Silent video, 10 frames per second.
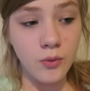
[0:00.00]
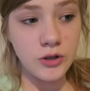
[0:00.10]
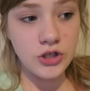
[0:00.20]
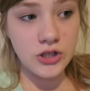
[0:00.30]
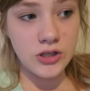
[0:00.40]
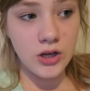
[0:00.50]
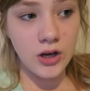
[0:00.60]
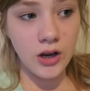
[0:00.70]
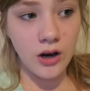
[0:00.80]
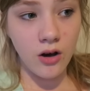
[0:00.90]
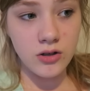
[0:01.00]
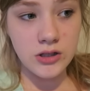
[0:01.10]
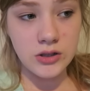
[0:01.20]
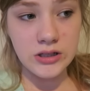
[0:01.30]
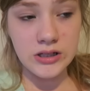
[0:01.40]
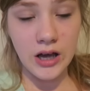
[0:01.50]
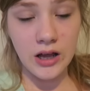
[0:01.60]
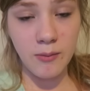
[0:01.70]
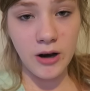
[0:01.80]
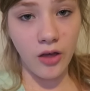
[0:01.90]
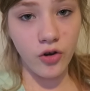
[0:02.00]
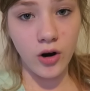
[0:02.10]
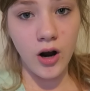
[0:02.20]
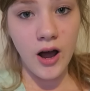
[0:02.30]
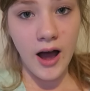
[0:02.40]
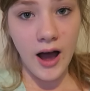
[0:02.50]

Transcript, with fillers: which is good. And I also need to get him another